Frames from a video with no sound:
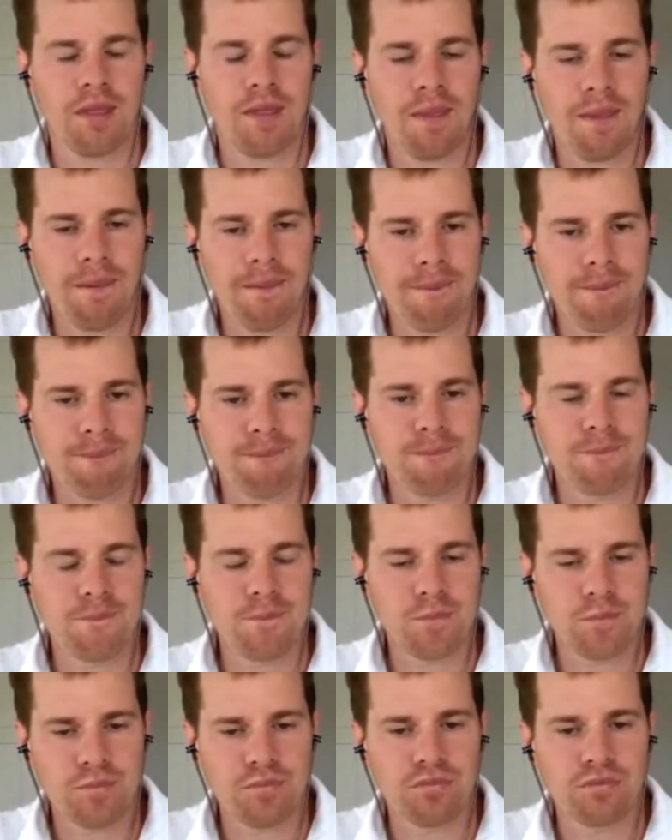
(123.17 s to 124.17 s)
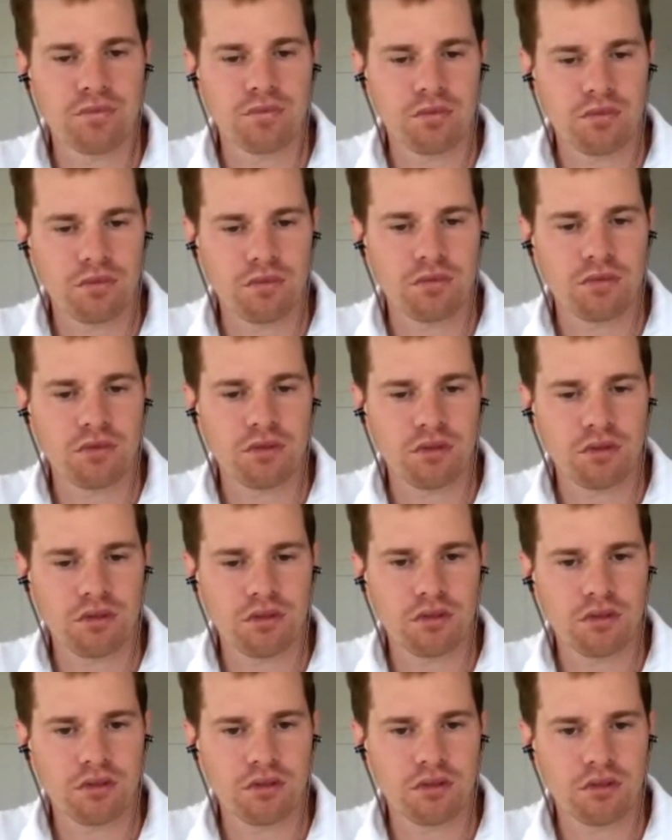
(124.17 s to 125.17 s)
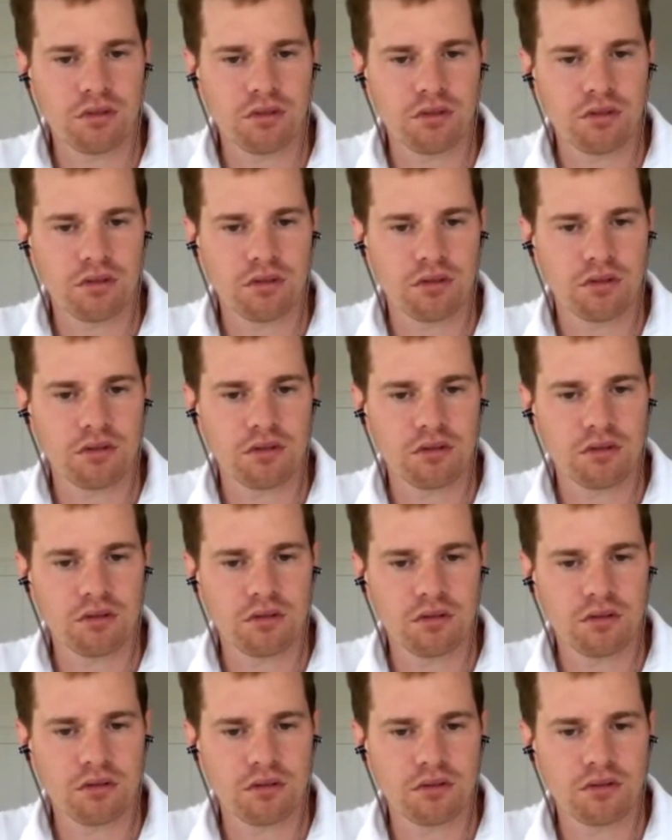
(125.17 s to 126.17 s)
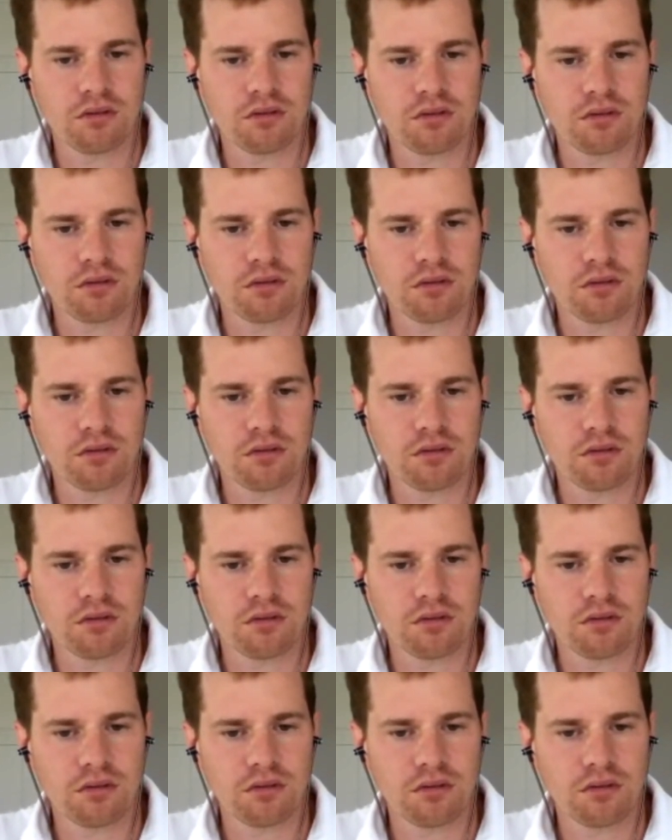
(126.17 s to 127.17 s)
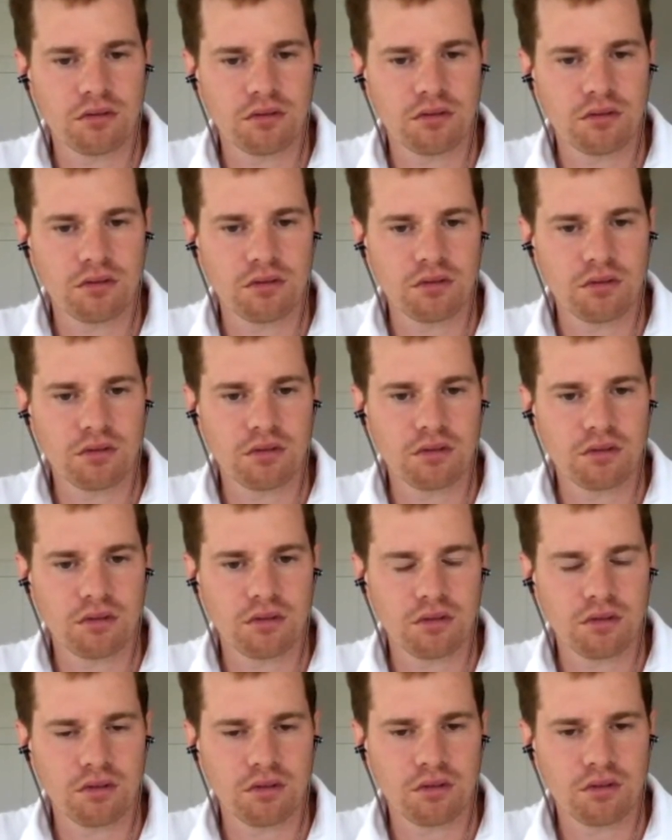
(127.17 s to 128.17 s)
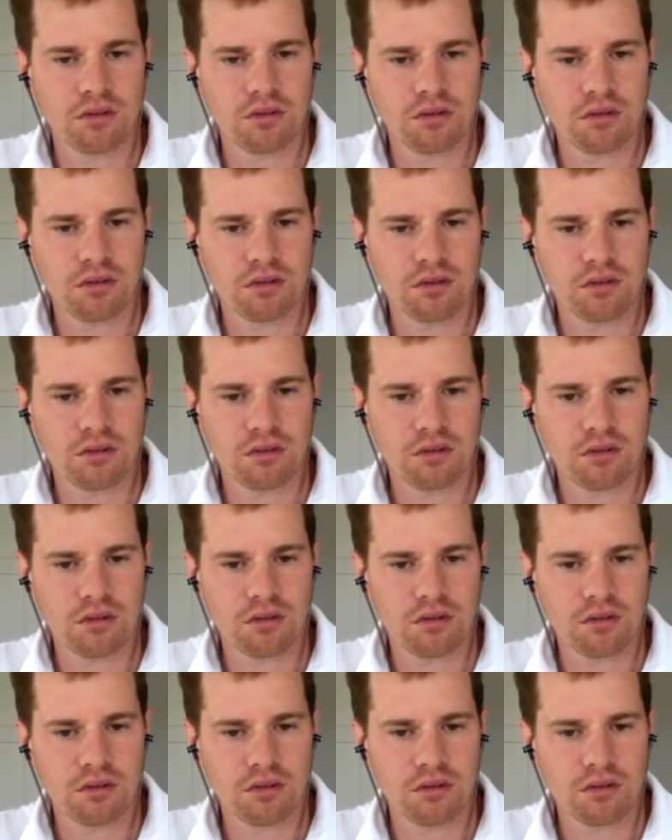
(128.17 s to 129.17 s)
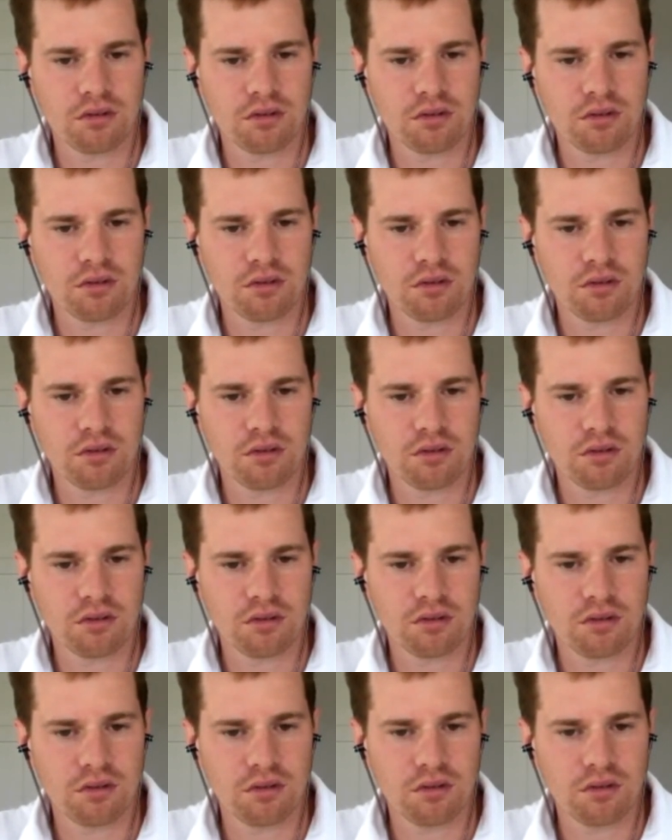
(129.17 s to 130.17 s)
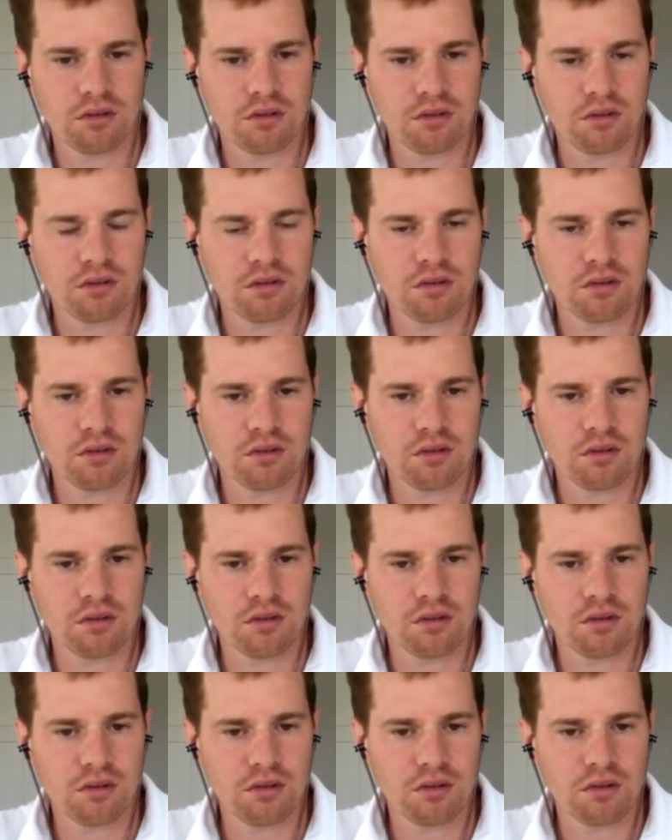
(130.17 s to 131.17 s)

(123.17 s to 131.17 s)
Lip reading: This person isn't speaking.